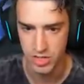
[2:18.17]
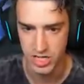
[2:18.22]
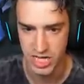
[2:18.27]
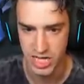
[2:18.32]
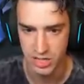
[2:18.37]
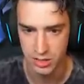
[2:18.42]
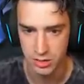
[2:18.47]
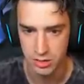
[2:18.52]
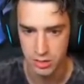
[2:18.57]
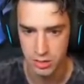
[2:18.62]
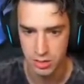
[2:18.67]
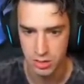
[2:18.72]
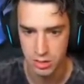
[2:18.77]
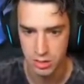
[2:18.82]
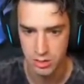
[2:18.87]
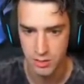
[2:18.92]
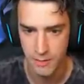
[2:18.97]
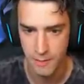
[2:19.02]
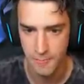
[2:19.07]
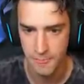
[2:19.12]
again.
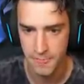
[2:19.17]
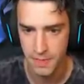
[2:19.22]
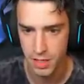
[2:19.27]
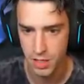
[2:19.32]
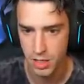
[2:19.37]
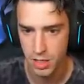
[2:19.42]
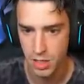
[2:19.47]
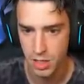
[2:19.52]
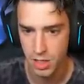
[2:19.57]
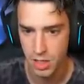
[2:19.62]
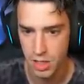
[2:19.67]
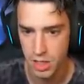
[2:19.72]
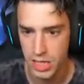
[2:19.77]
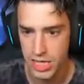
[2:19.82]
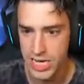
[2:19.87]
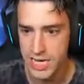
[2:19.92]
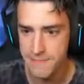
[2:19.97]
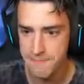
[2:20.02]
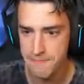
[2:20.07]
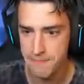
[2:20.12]

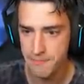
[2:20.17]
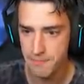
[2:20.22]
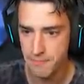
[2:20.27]
Heep!